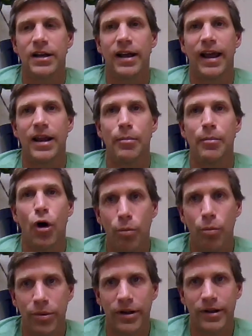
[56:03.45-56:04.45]
And I'm
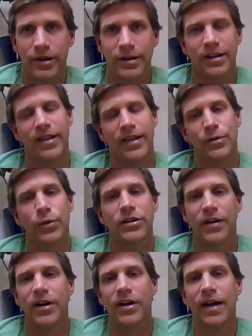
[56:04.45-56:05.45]
hoping that we'll
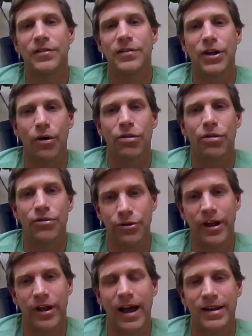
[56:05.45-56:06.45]
never have to go
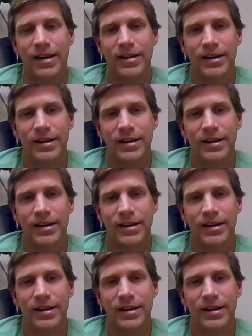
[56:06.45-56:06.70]
through that.